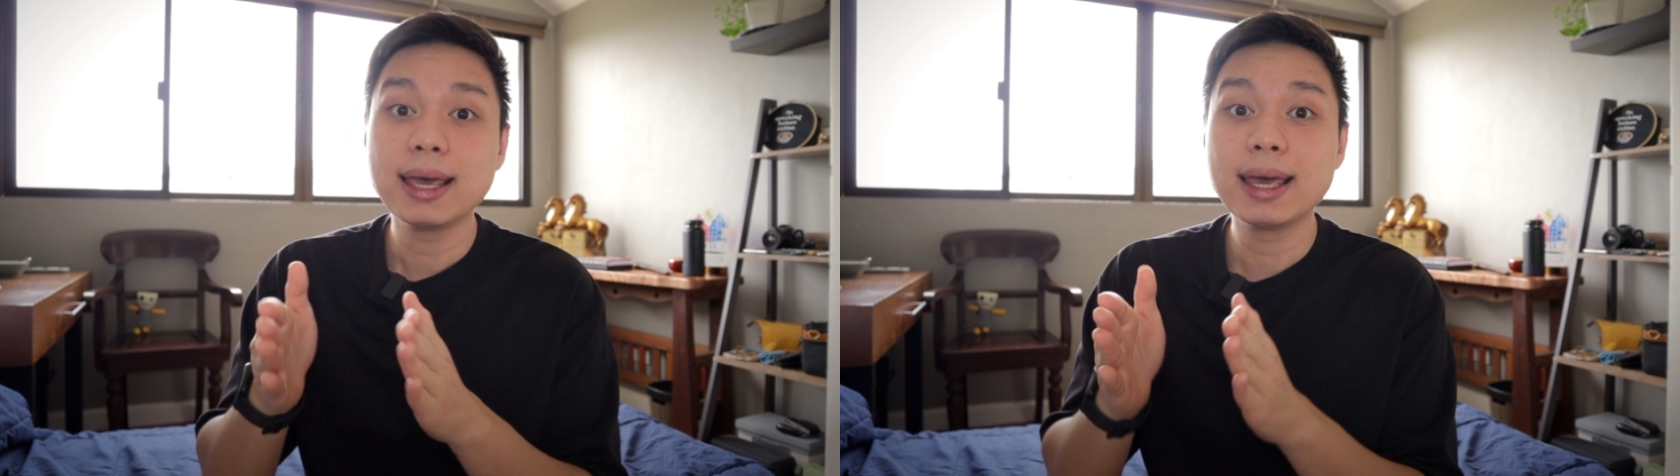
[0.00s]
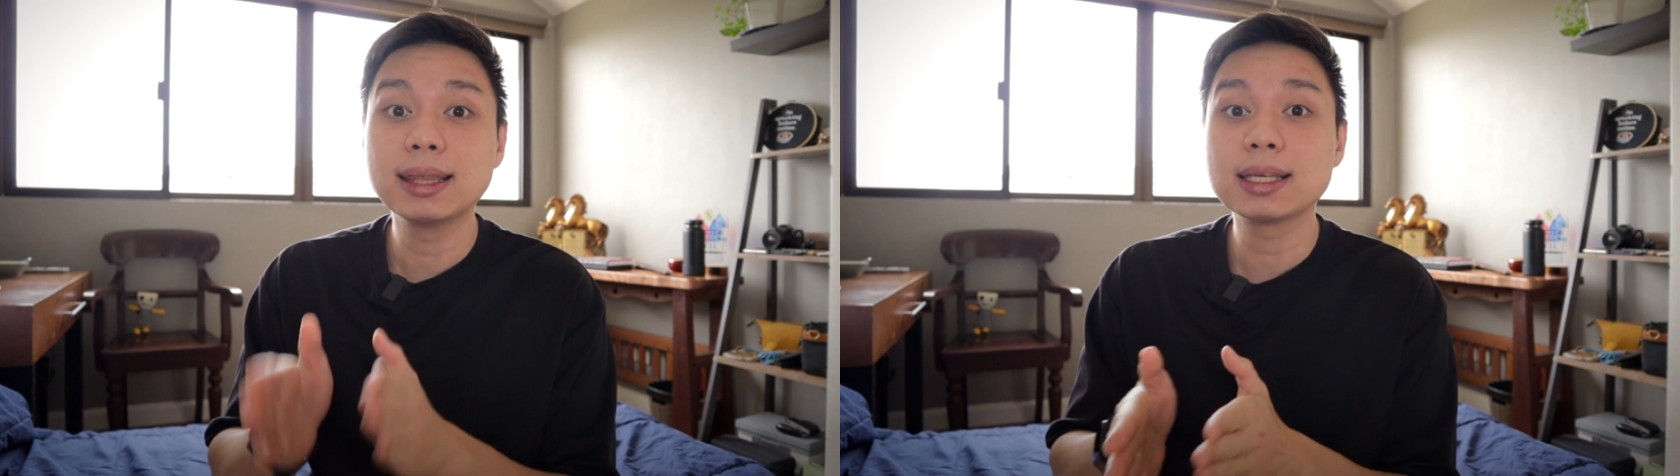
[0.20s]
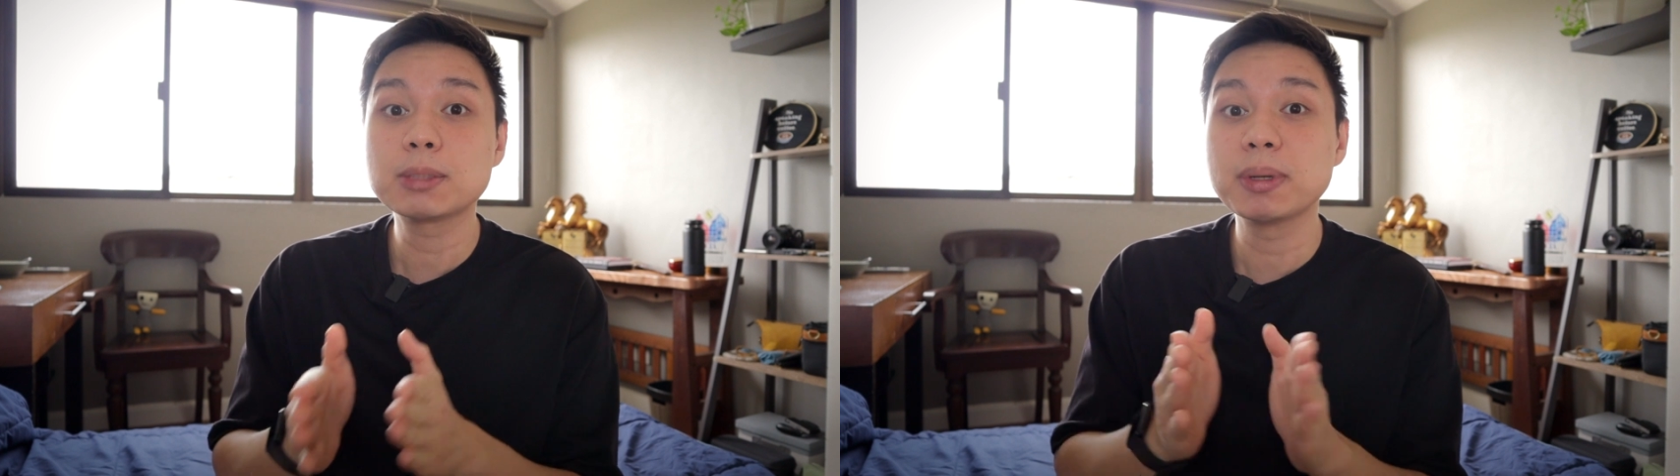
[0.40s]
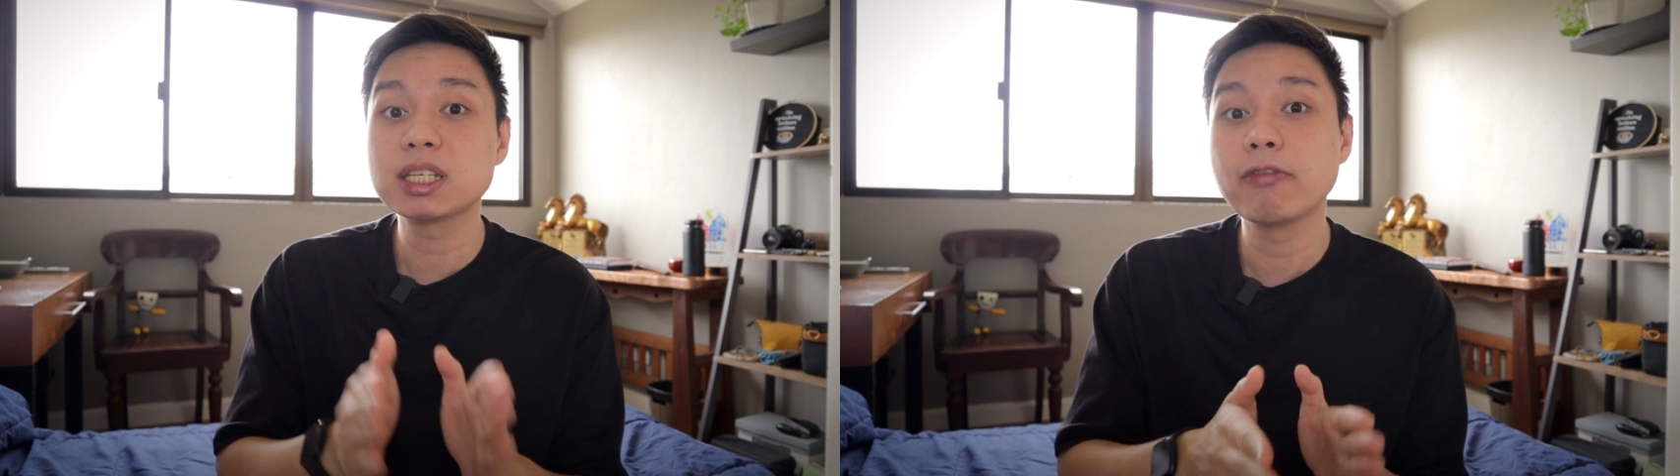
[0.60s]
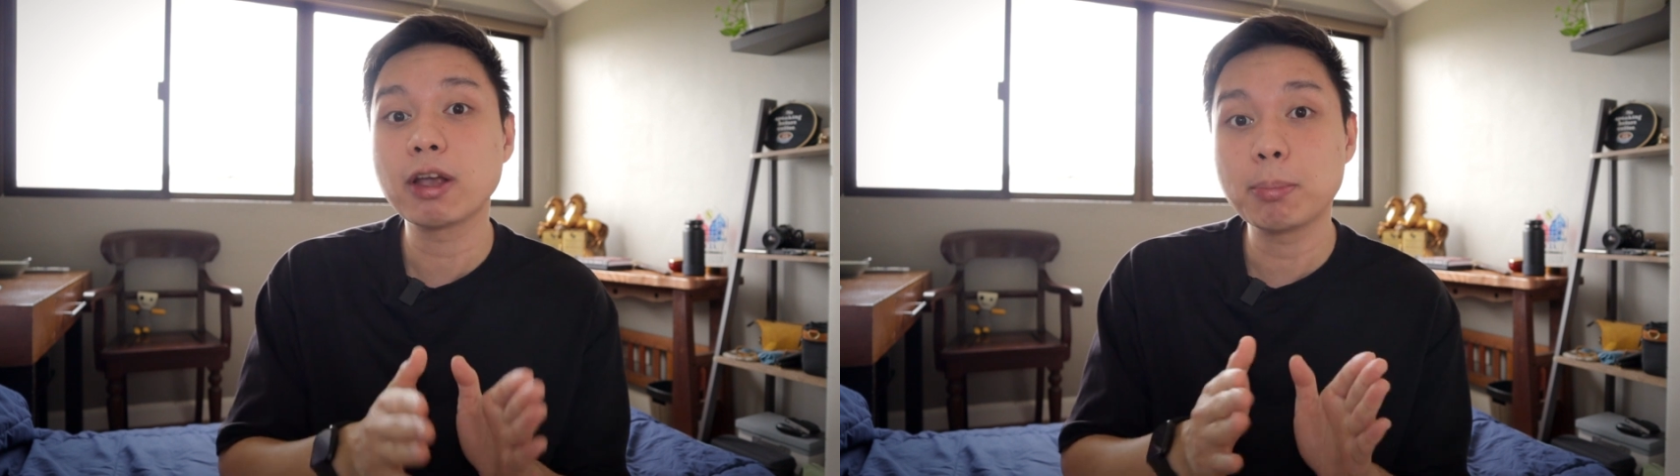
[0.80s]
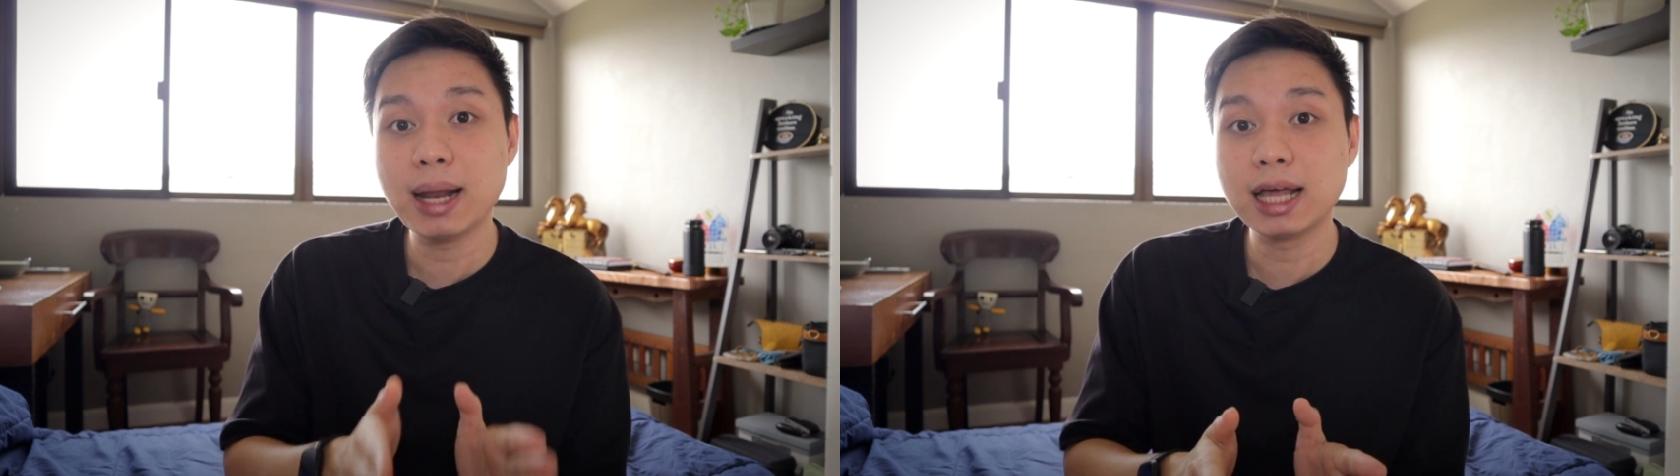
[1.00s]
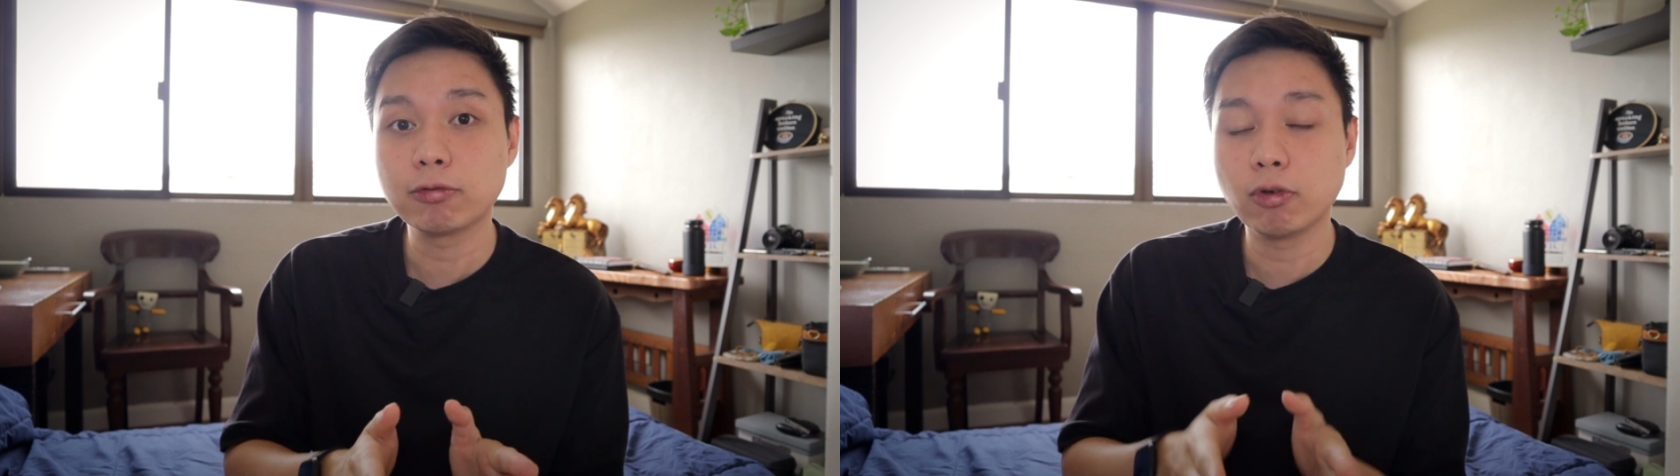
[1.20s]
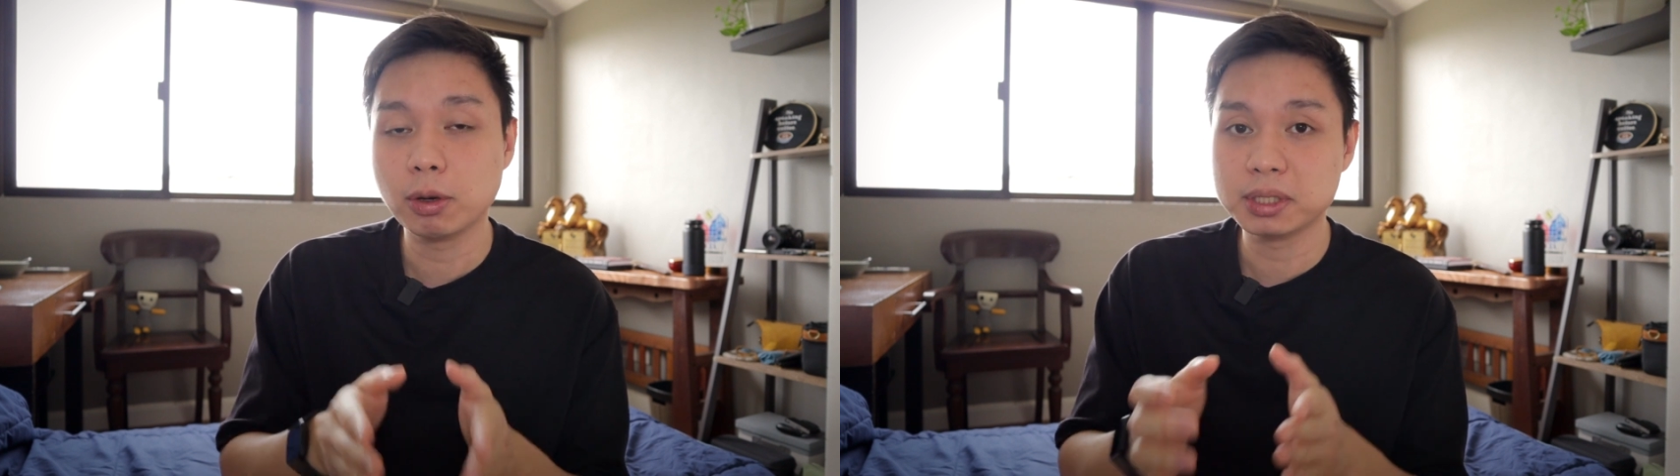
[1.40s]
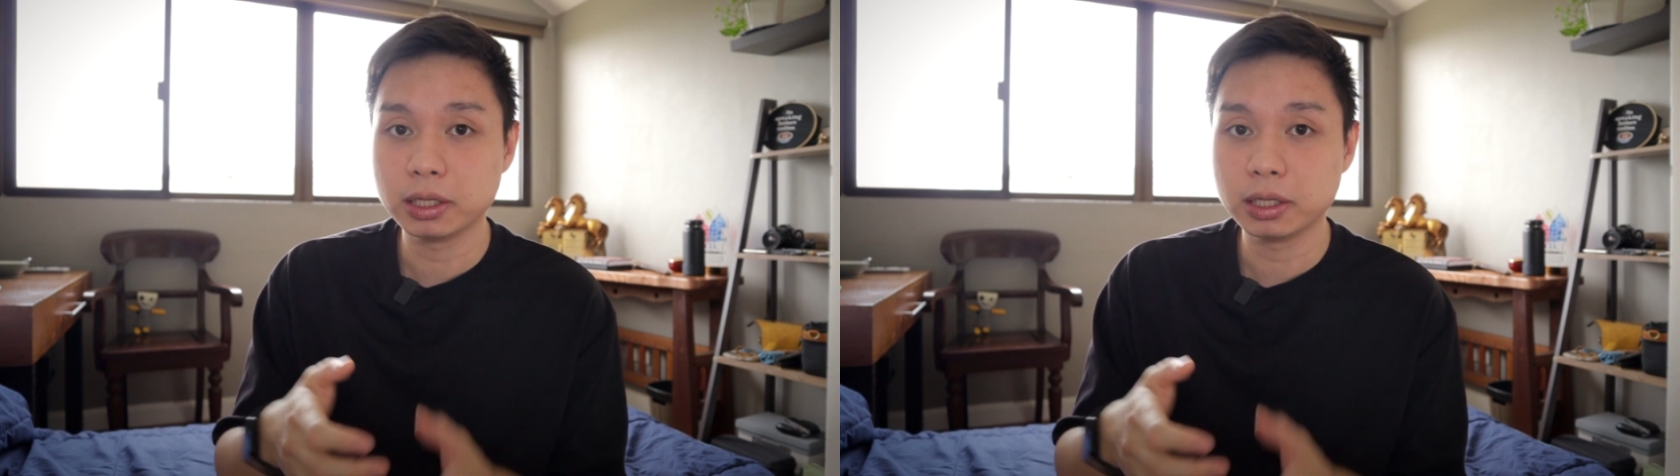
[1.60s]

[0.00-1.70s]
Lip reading: in the specific platforms